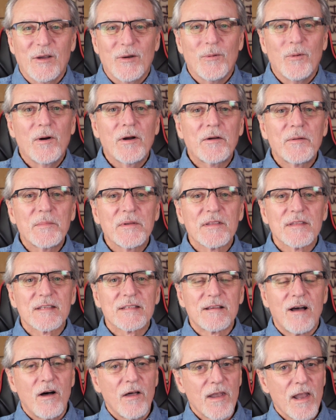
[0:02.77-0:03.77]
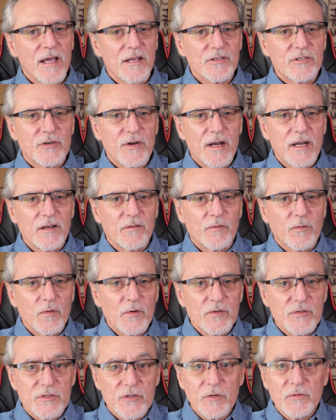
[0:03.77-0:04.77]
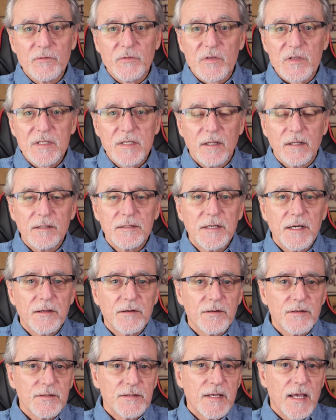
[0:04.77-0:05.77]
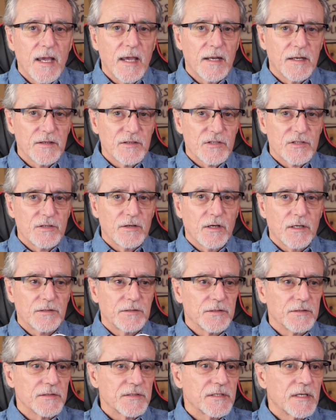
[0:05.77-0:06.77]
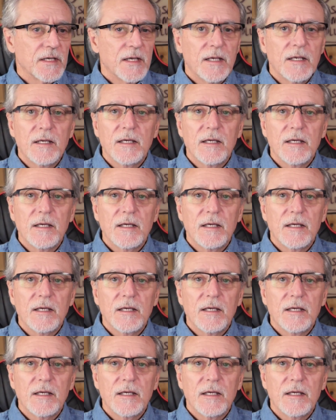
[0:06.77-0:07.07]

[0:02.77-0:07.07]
Welcome to this online training for Zoom facilitators and instructors.